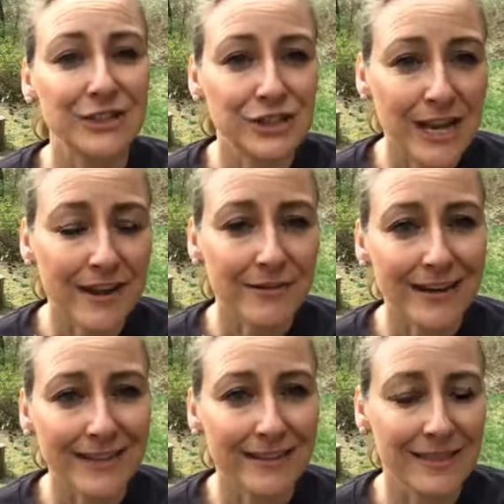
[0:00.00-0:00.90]

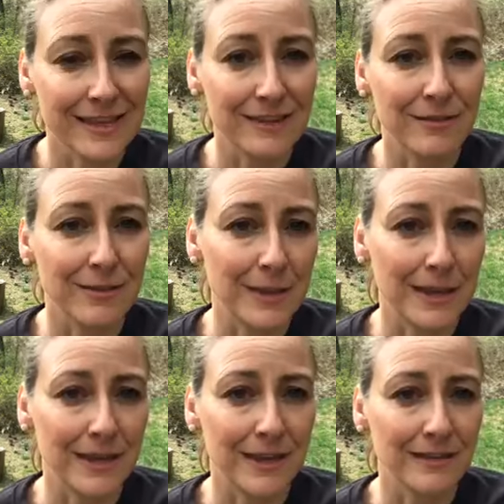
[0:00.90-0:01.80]
generate
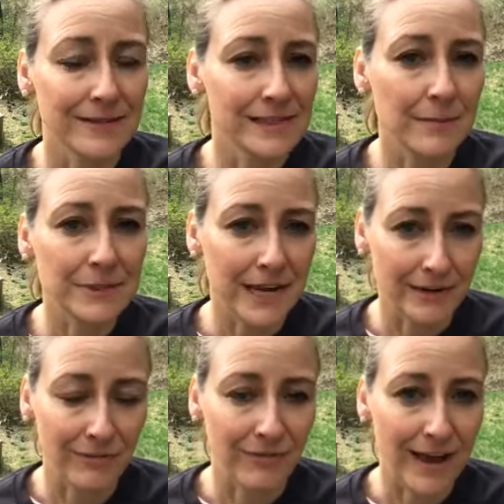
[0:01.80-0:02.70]
the
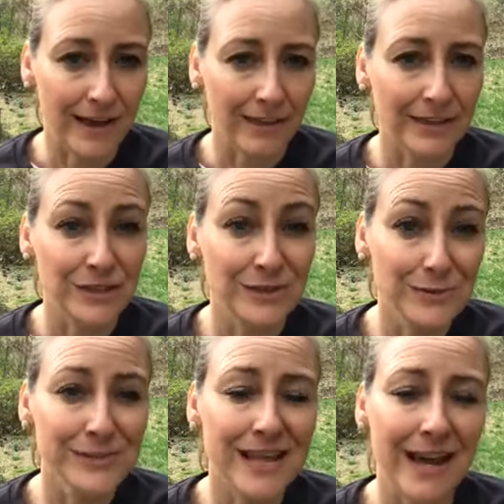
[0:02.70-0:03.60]
subtitle file,
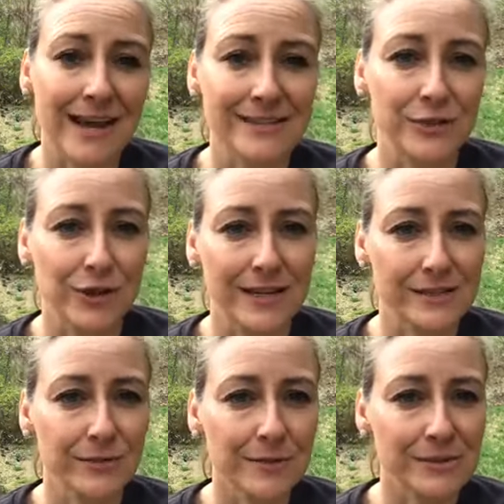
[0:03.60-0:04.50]
use that as a
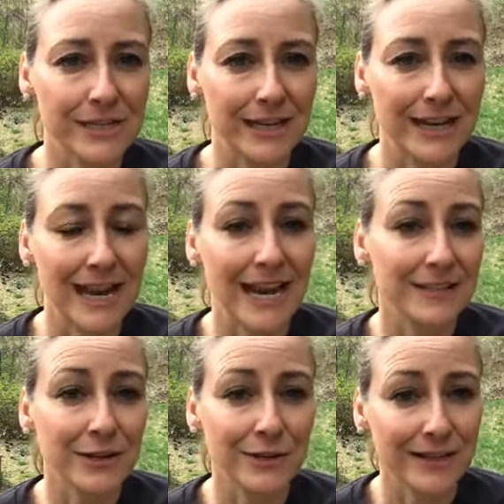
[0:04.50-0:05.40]
transcription, and
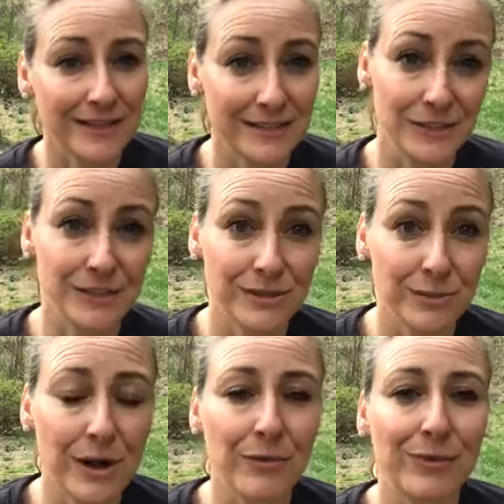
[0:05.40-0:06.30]
turn it
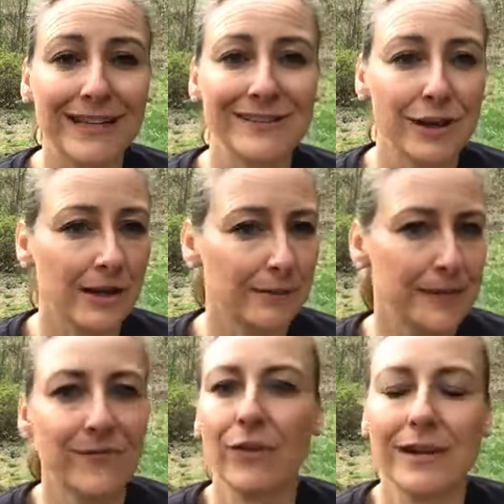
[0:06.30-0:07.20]
into a written
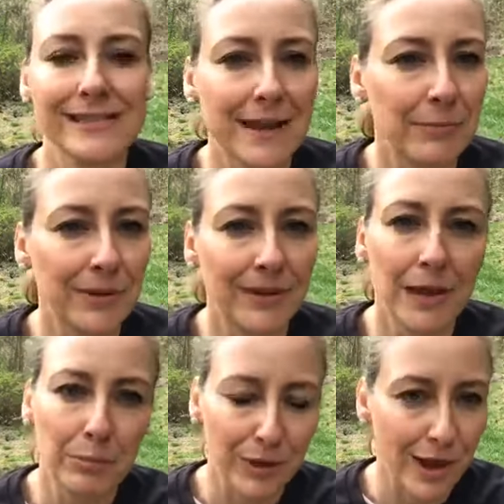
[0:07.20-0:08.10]
document. For example,
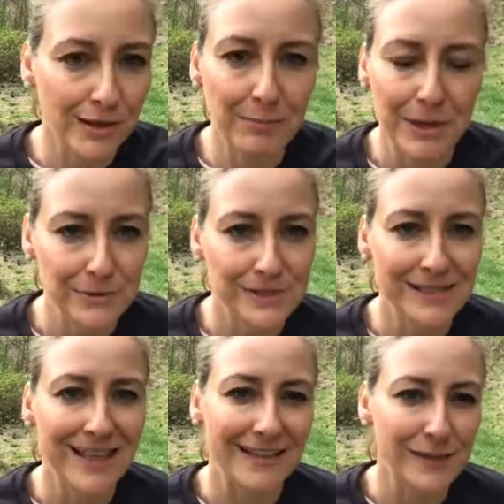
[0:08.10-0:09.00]
a blog
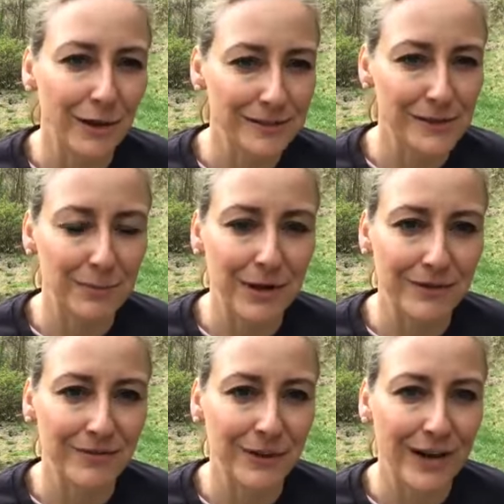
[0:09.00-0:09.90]
post that's also part
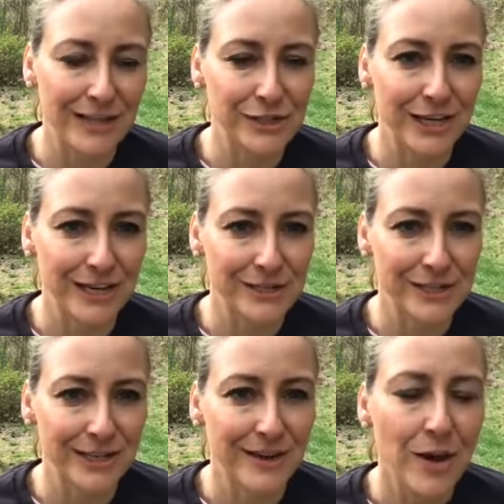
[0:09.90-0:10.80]
of your
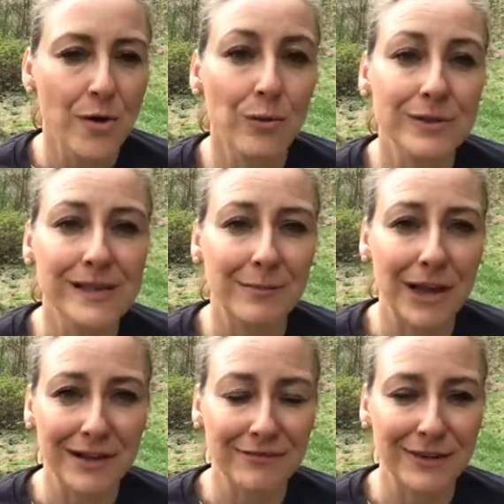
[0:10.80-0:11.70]
education, or some
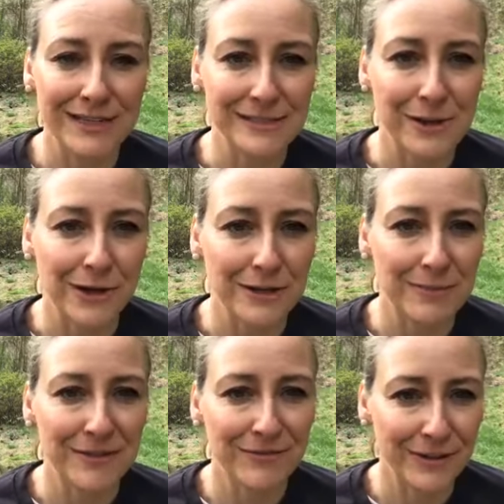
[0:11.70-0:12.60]
kind of written
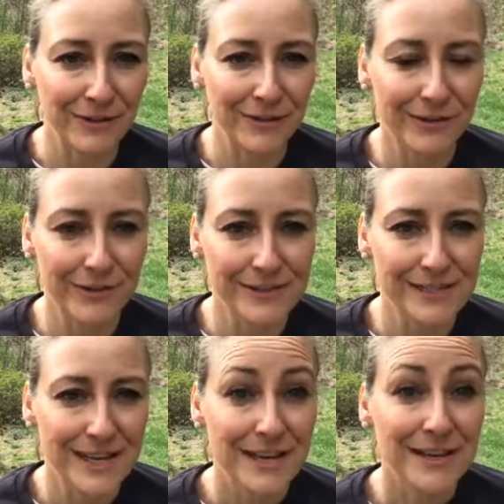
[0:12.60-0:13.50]
document for your learners.
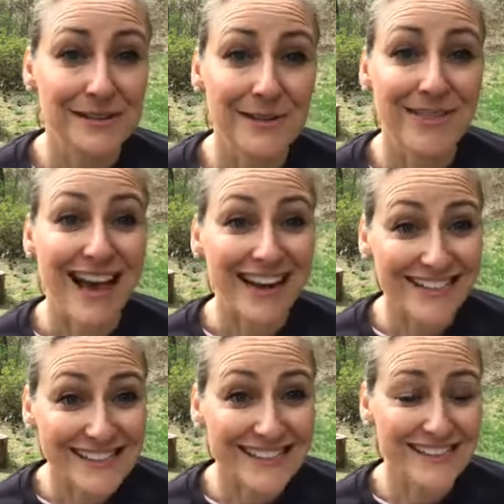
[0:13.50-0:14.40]
So that
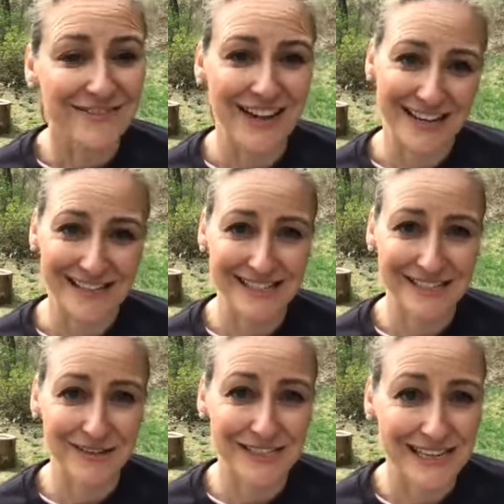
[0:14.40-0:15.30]
is an
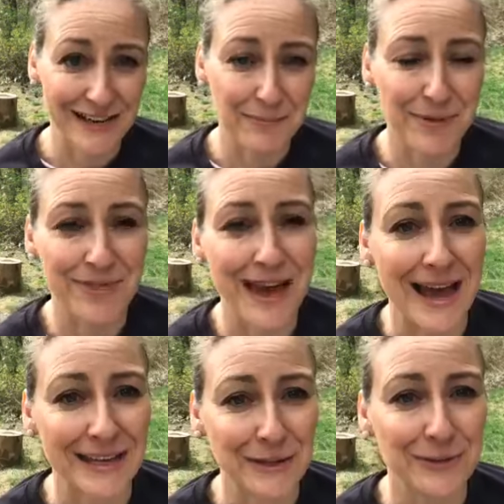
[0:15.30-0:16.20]
advanced tip
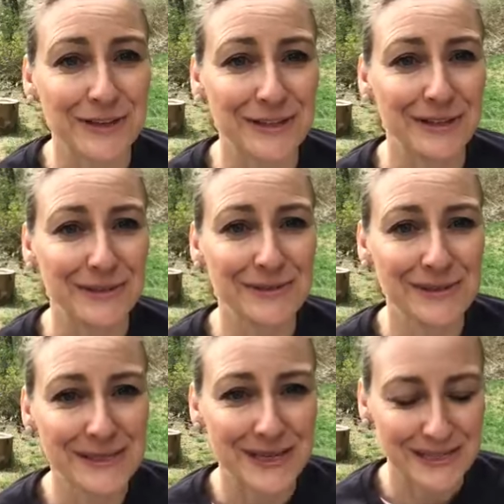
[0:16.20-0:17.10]
that you can
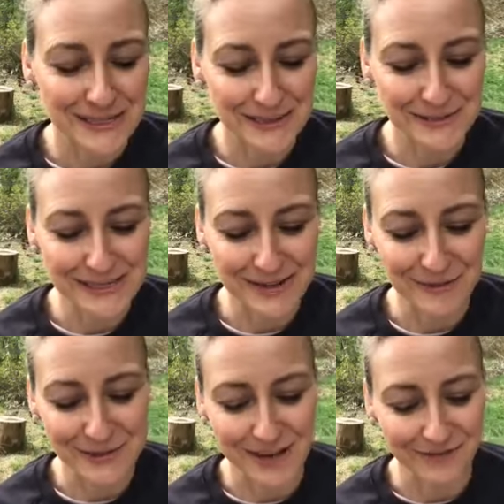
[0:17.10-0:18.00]
use to save
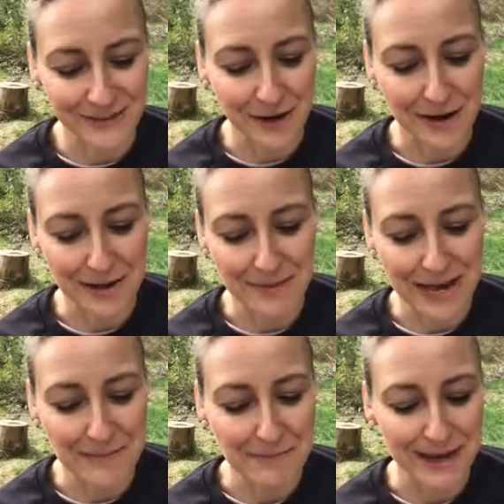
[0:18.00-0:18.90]
yourself time
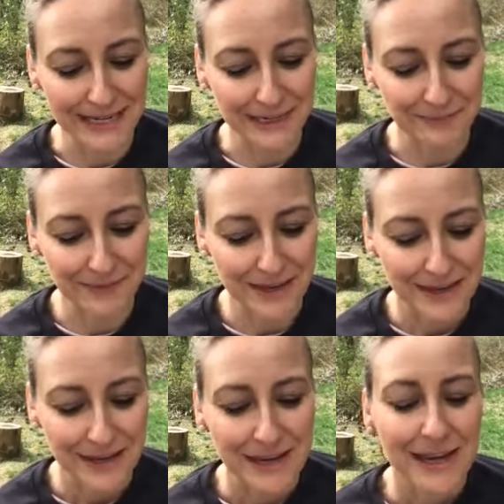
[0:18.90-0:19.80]
and money.
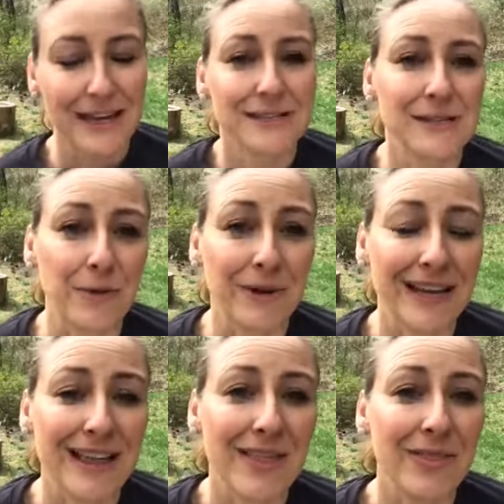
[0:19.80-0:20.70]
So
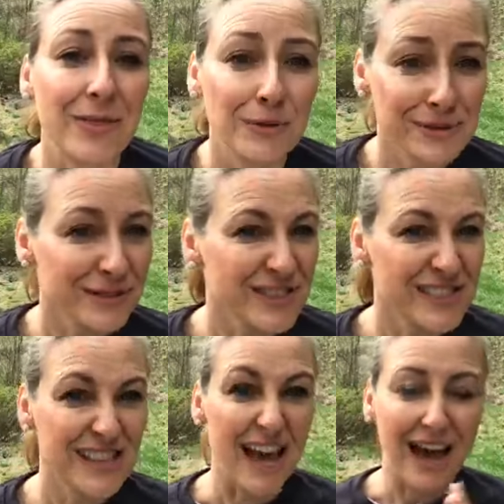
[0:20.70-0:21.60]
those are
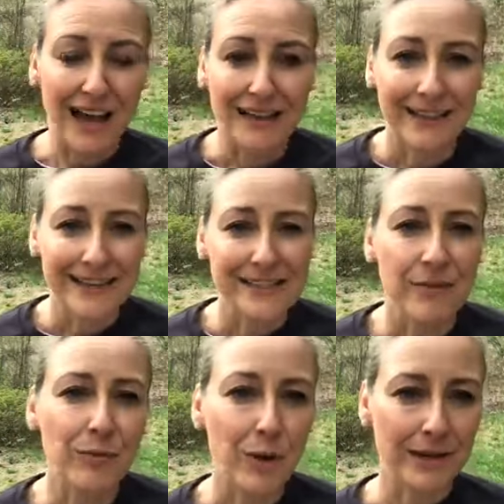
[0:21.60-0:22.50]
just the highlights
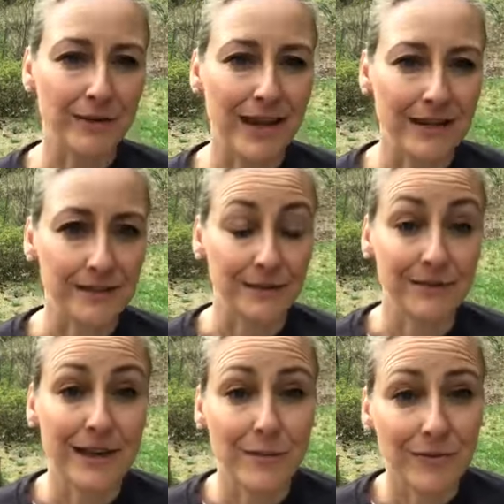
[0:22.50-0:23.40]
of what you can do.
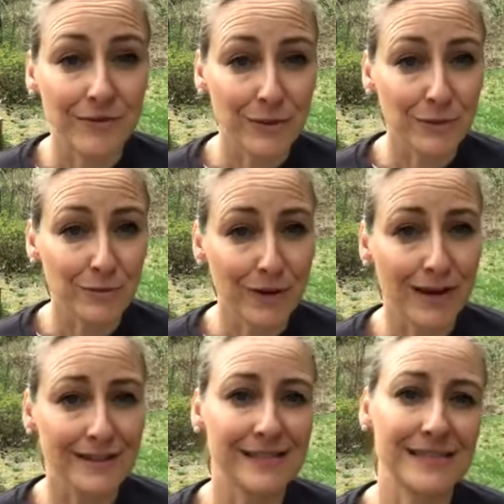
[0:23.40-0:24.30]
Now, if you
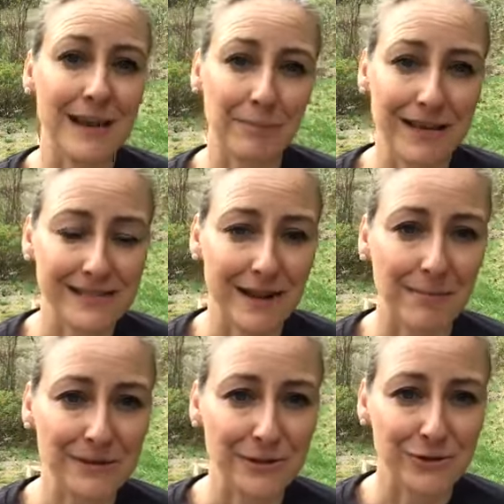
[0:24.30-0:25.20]
want
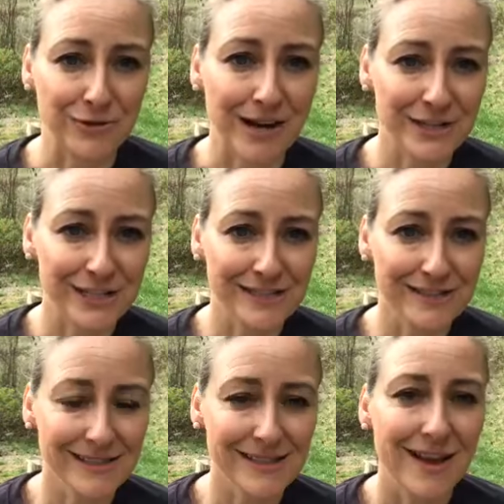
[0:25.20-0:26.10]
step-by-step
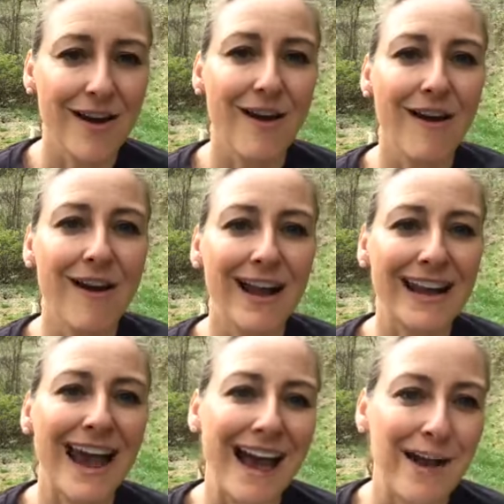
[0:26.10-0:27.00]
instructions on
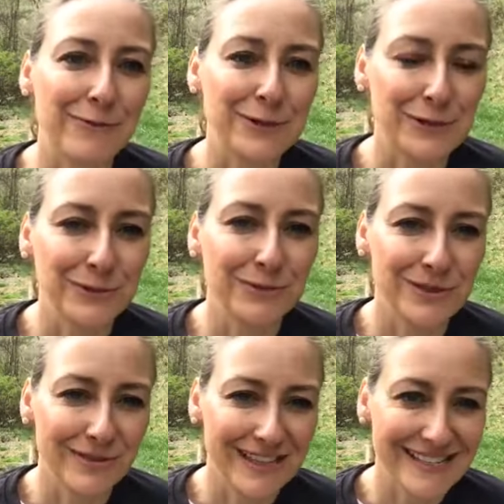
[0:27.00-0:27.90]
how to
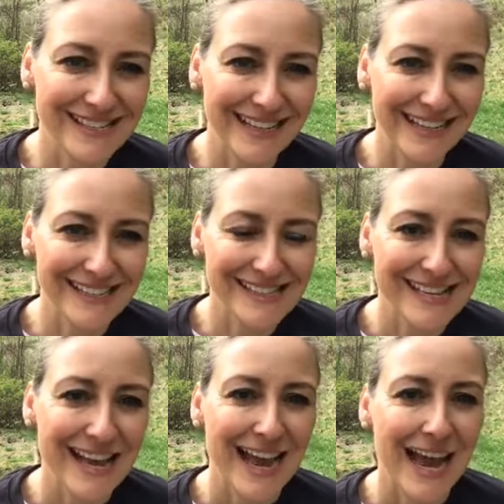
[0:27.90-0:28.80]
do these things,
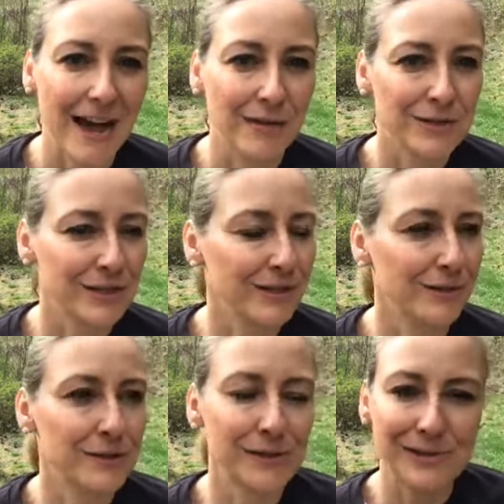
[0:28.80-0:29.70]
how
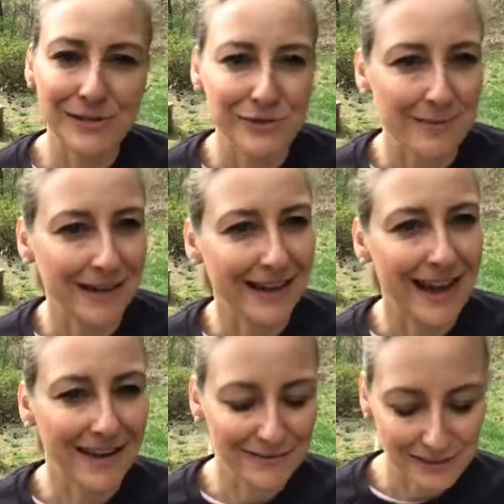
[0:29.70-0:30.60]
to do the trimming,
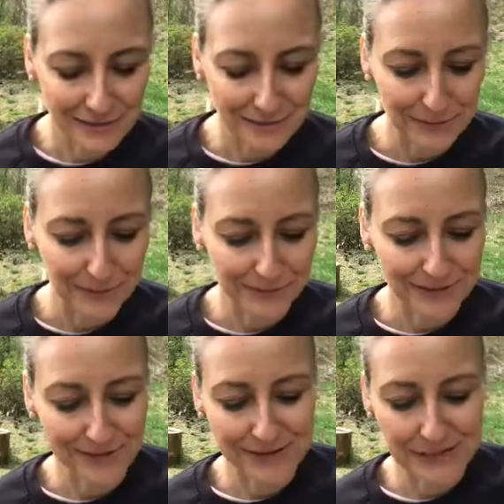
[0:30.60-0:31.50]
how to
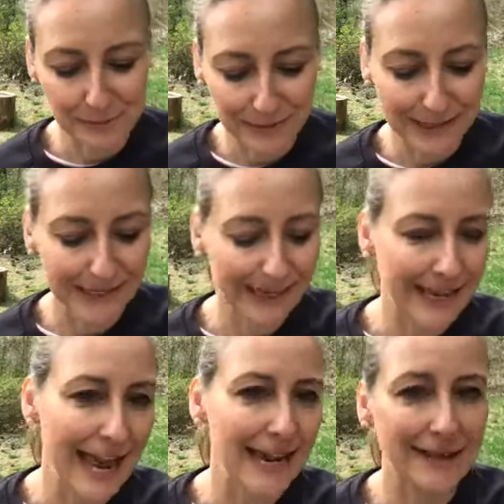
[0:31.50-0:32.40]
do the
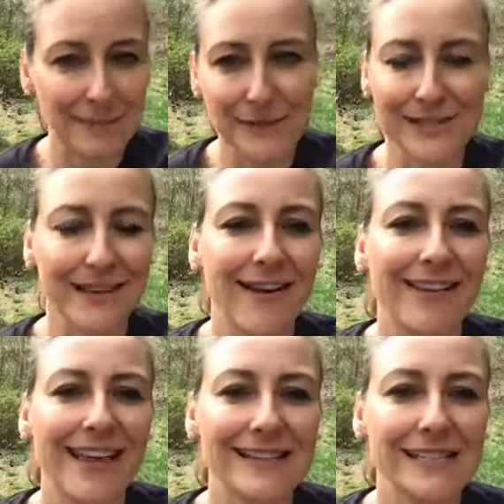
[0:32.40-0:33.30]
splitting, adding music,
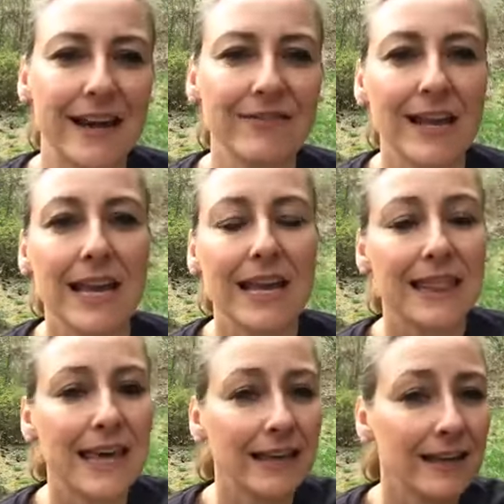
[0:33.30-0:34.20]
all that stuff,
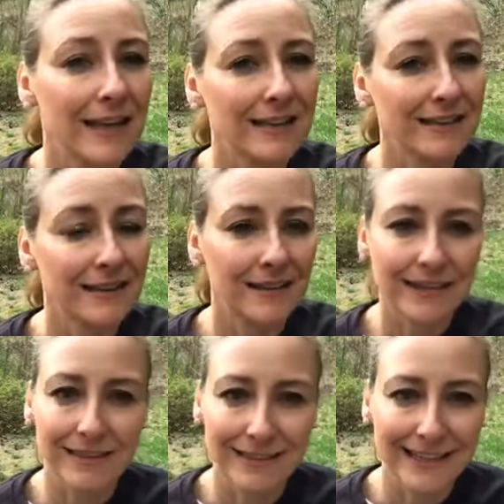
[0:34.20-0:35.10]
then
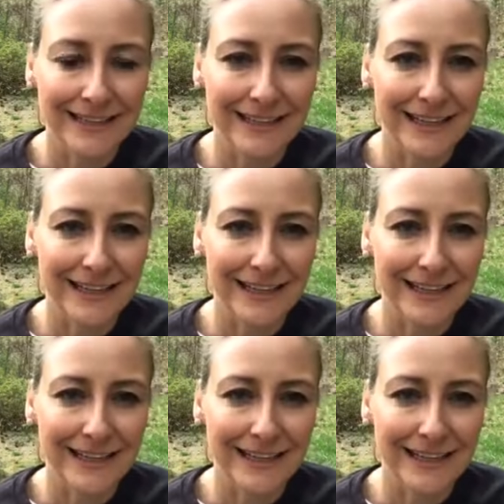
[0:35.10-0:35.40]
click the link